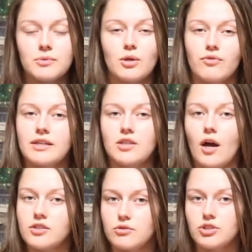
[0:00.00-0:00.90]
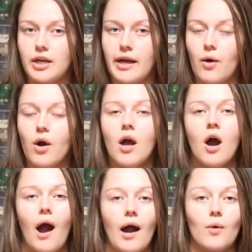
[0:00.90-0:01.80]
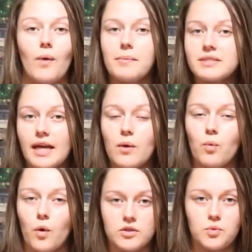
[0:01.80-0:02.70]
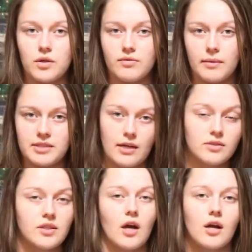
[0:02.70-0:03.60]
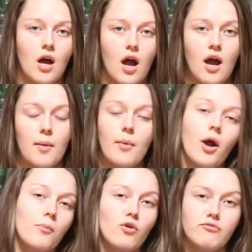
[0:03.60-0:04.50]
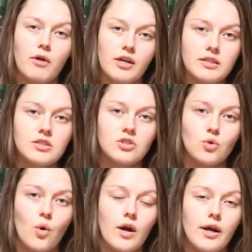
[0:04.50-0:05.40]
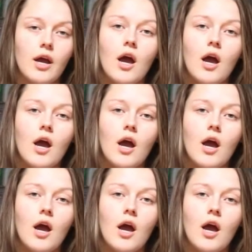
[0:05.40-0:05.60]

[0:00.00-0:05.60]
Don't forget to also check out our website, wardsworldofreptiles.com, our Morph Market store,